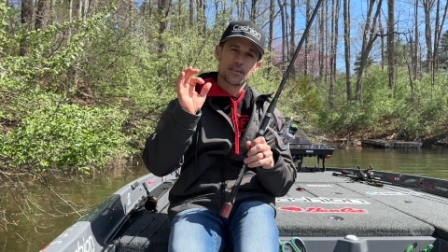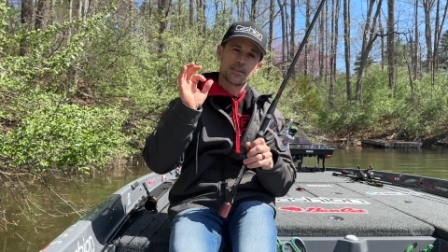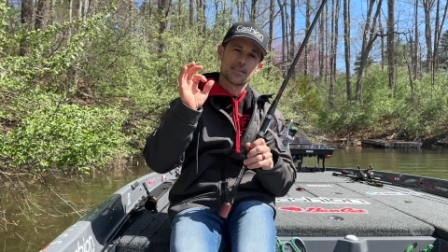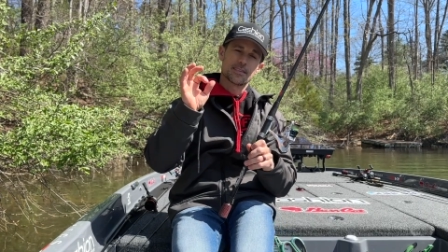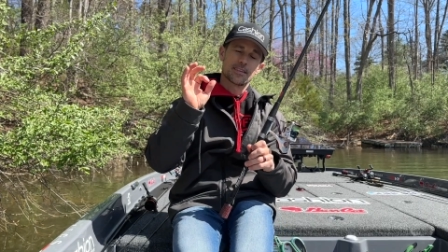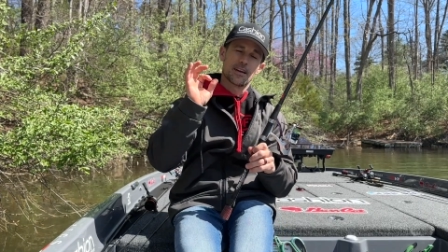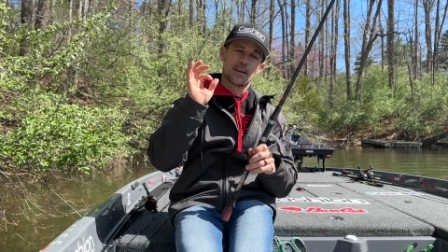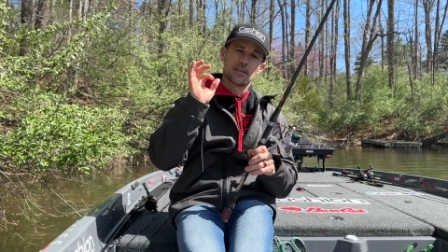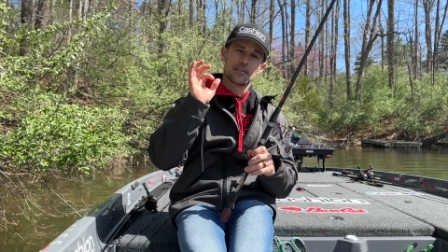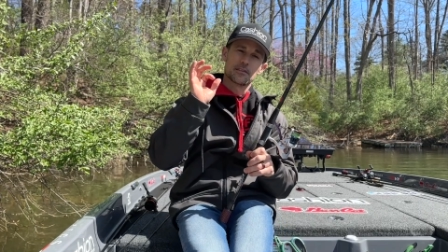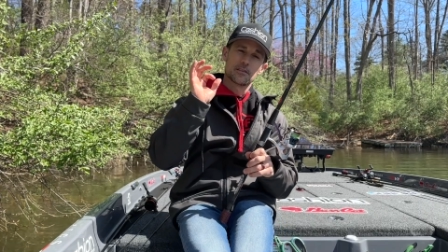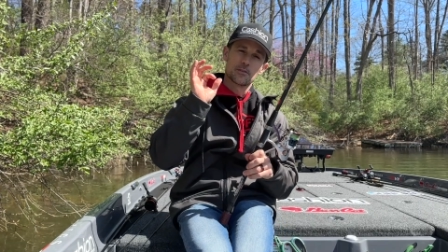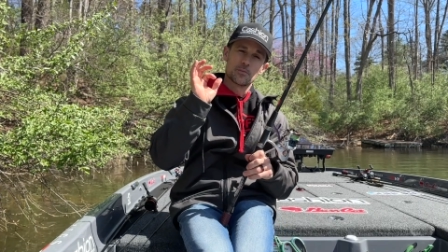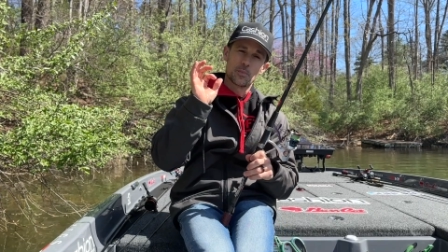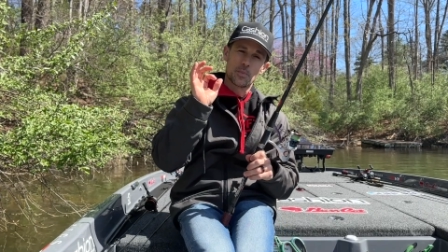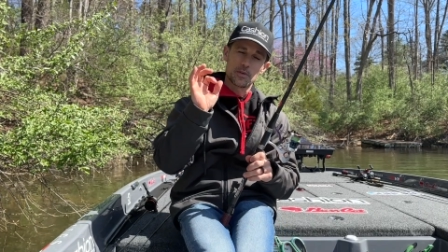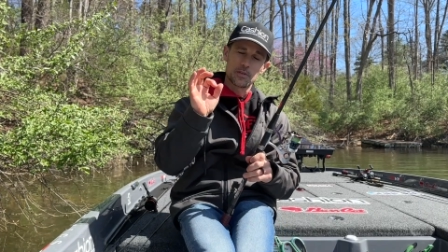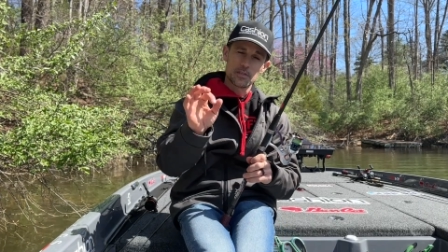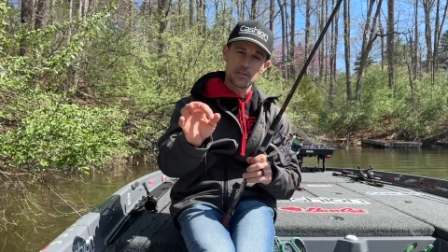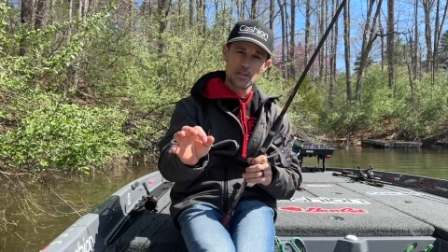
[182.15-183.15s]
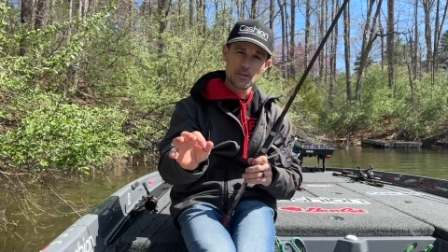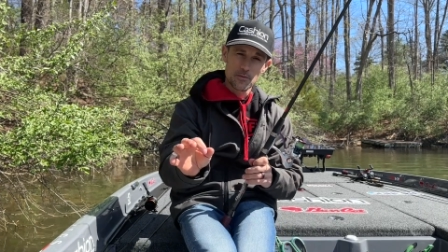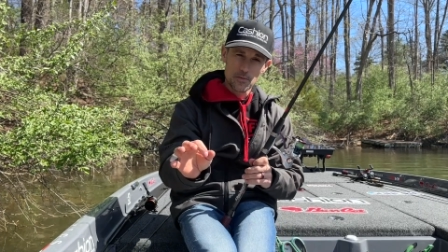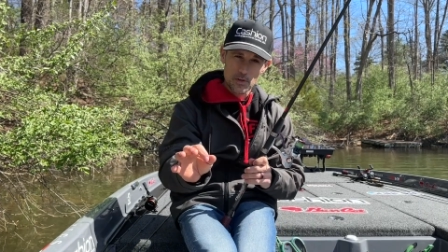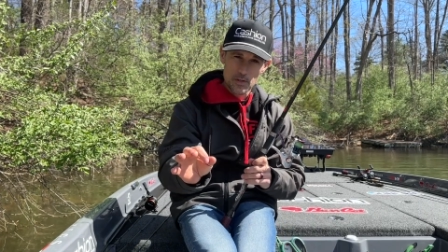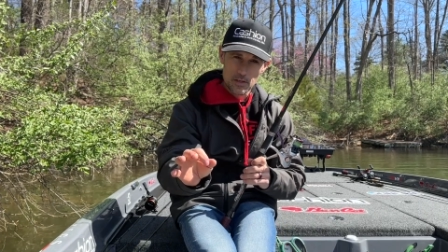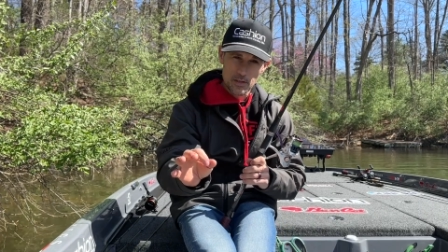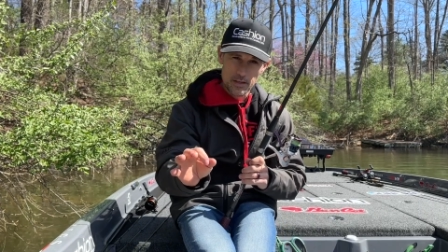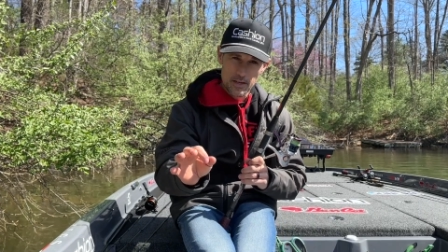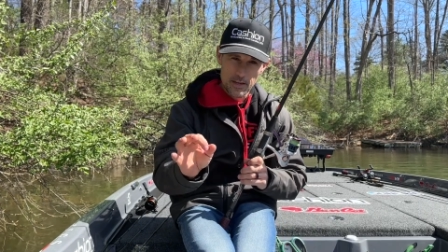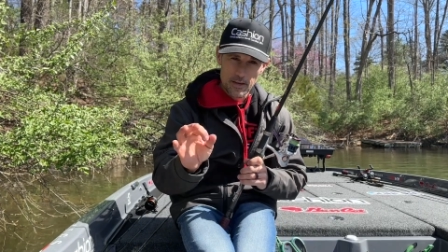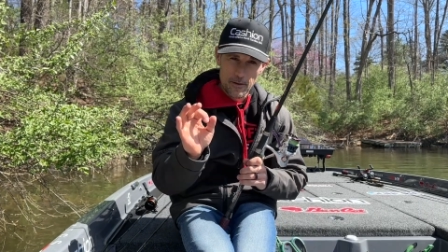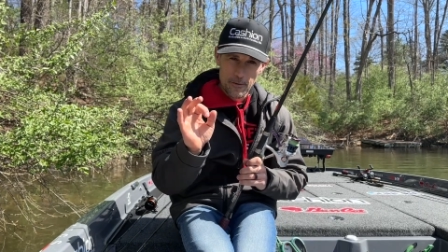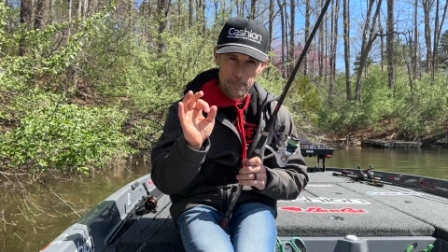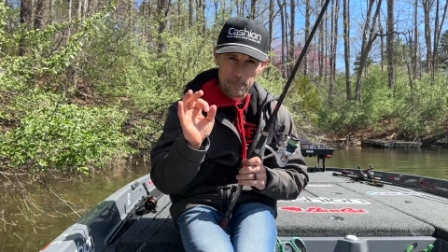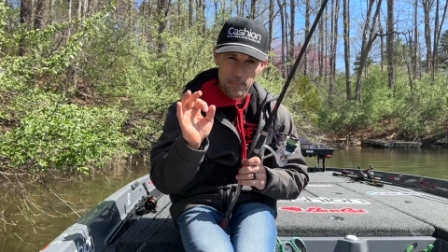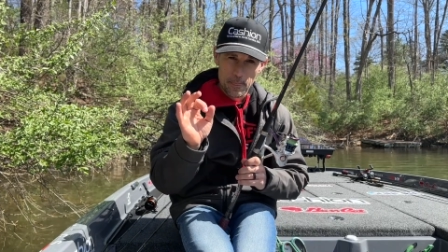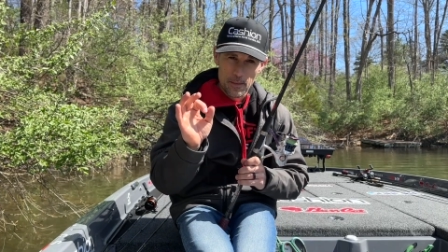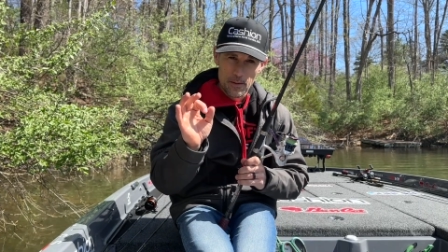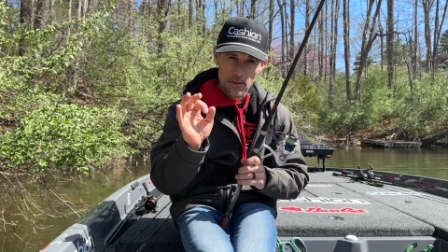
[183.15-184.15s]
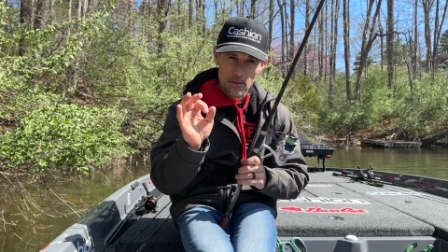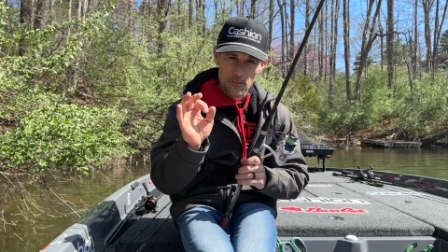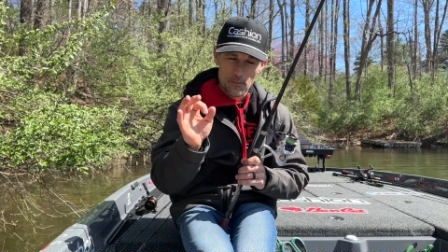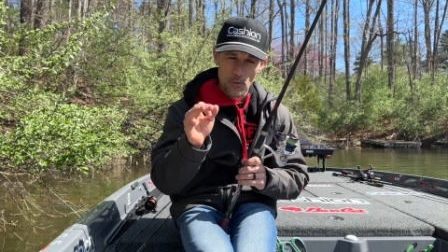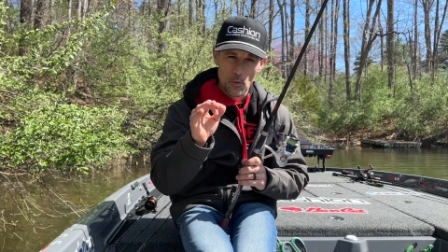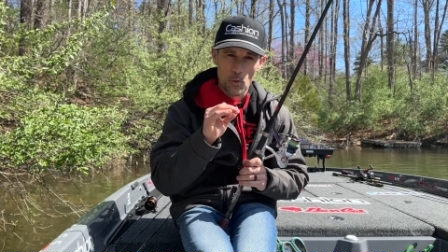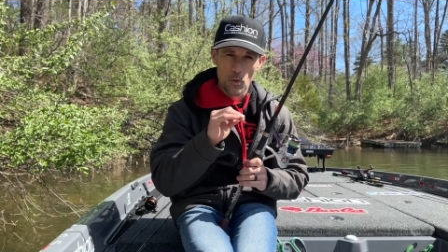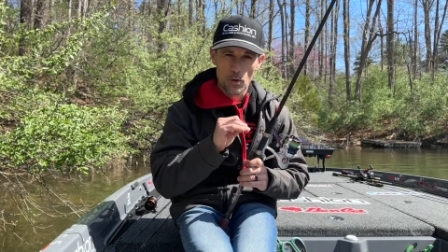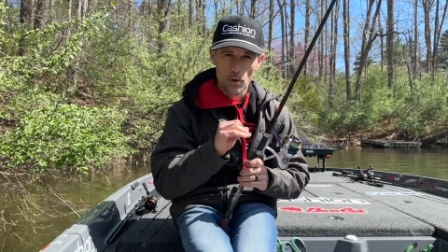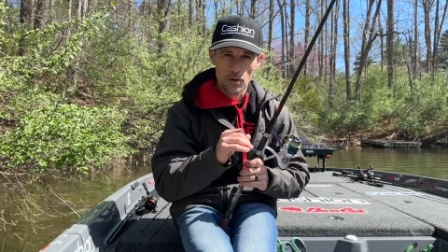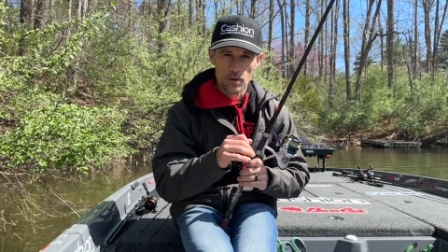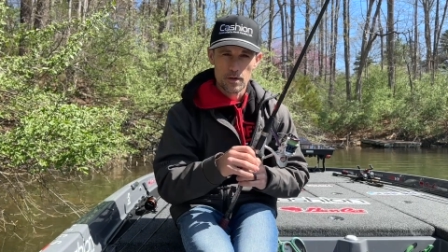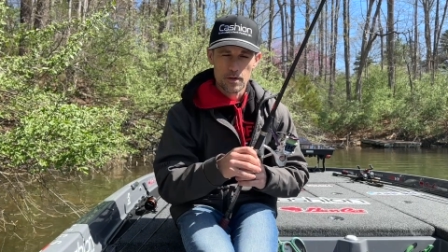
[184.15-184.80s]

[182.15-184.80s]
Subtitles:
designed specifically for